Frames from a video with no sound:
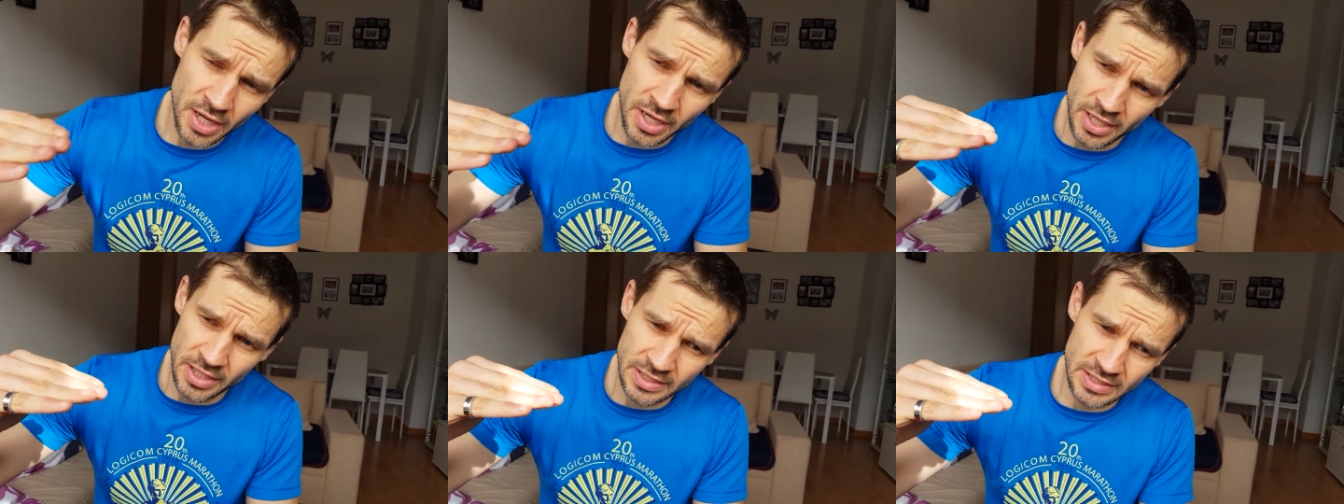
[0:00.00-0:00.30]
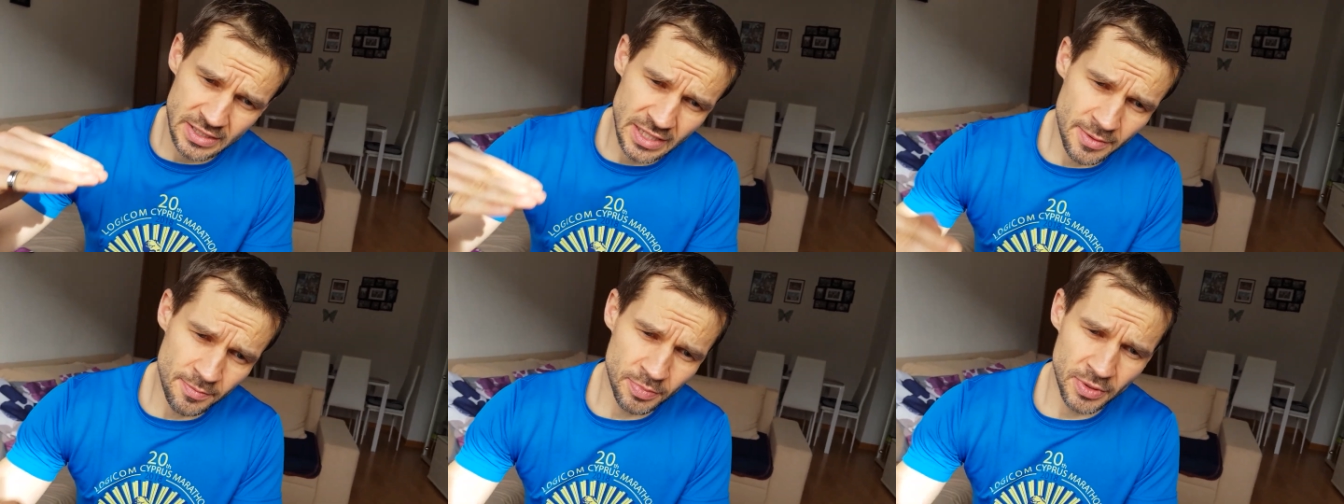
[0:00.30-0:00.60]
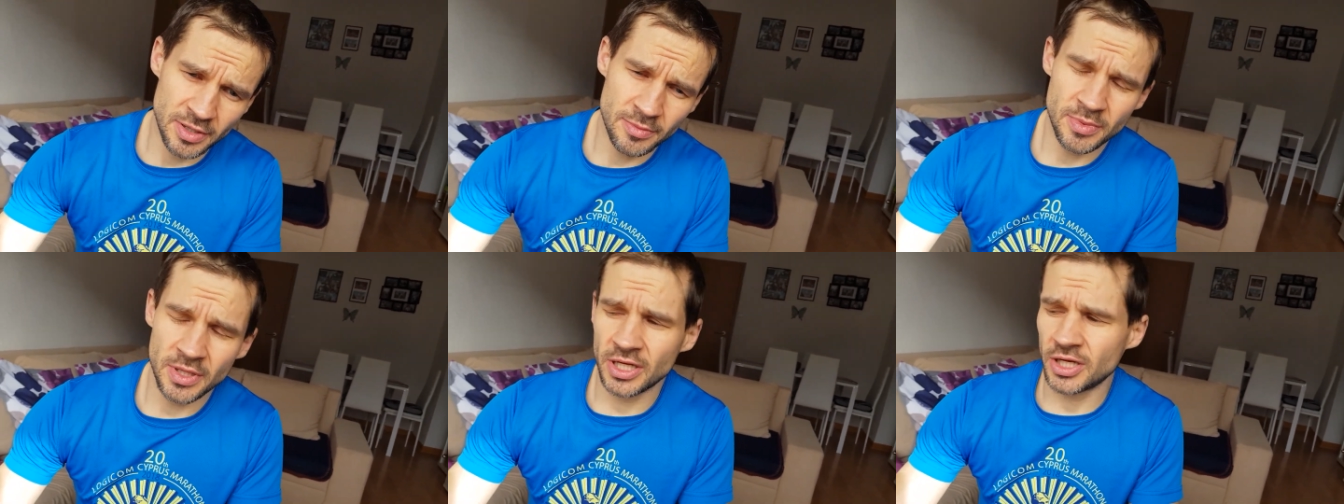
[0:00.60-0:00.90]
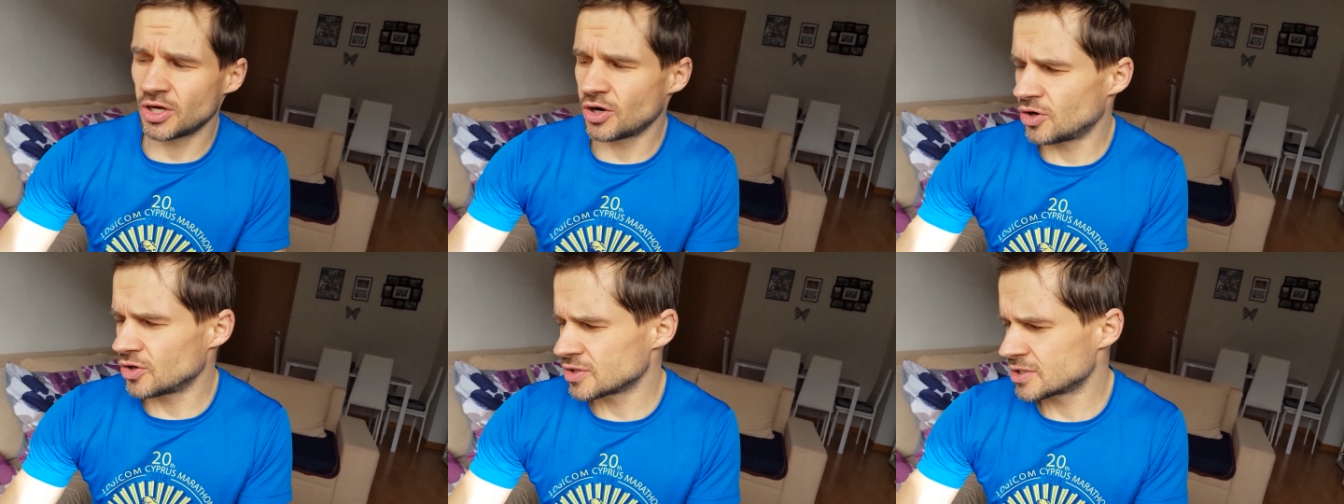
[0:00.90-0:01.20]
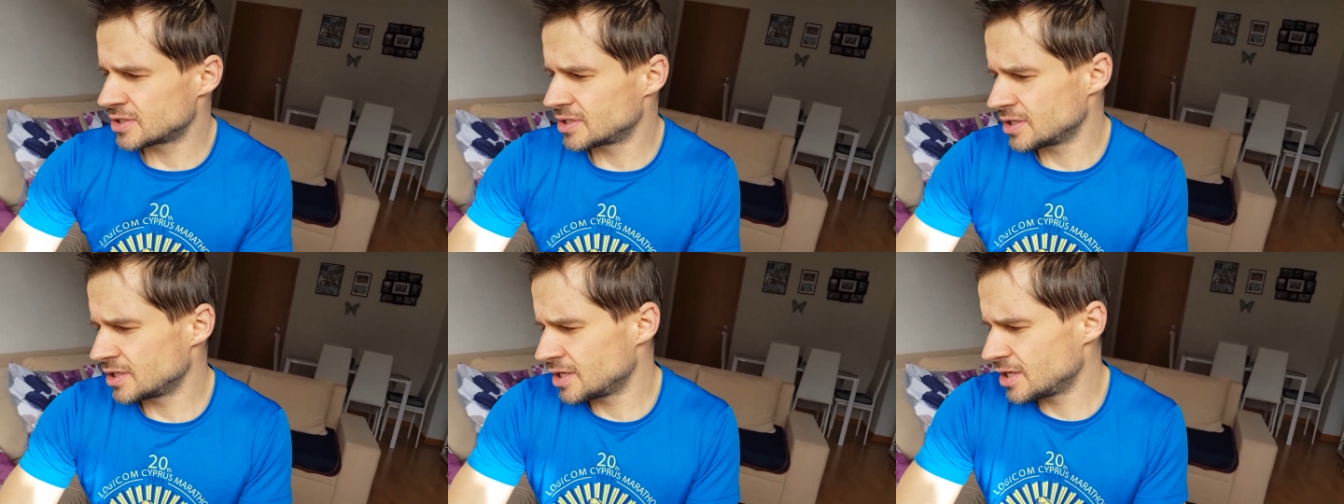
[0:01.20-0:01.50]
simply
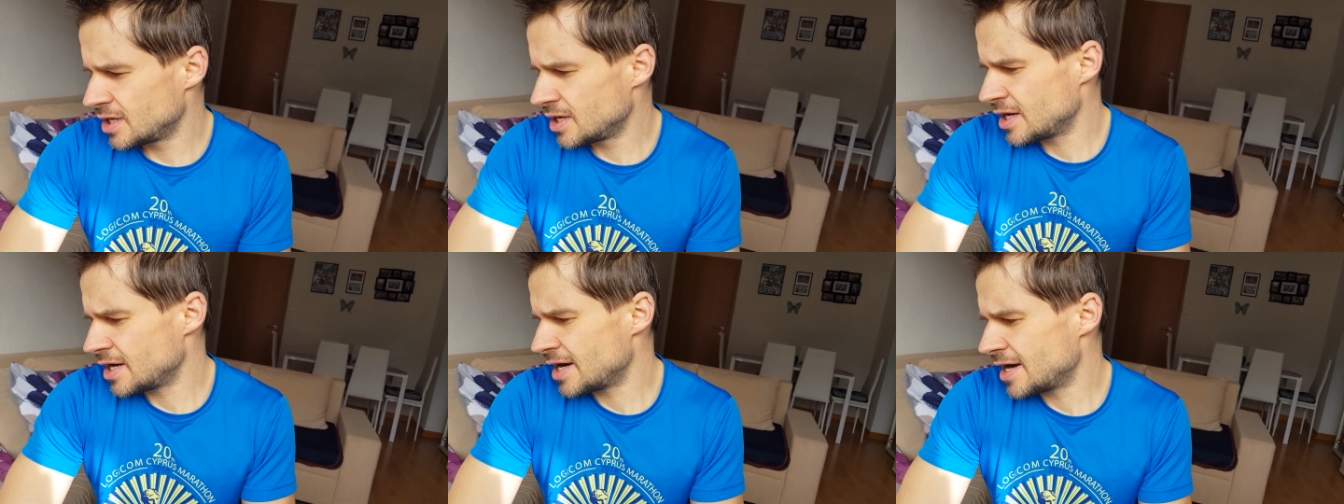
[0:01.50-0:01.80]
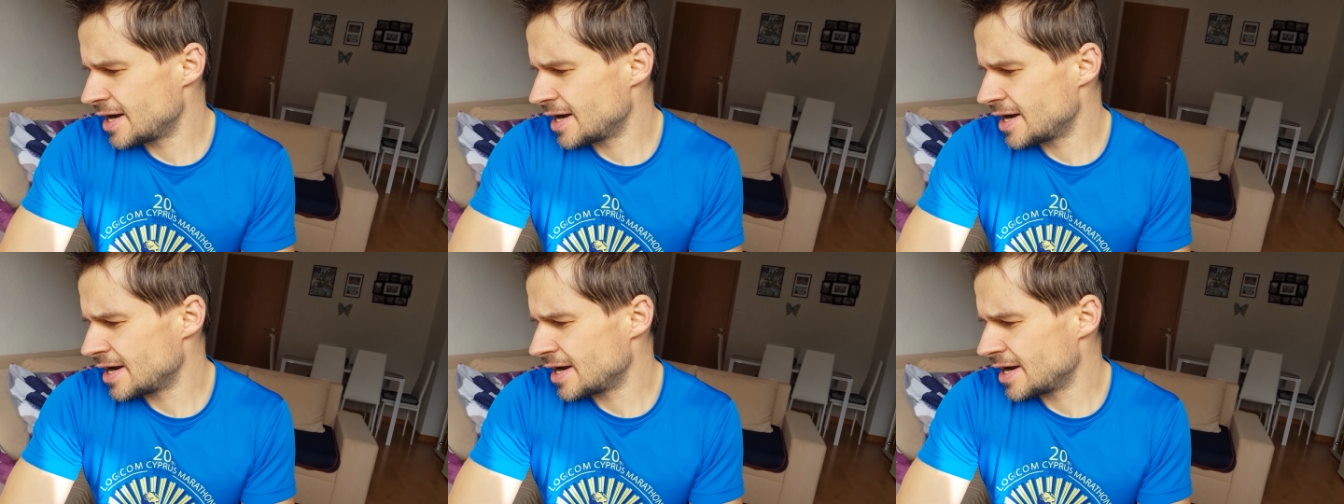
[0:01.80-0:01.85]
because the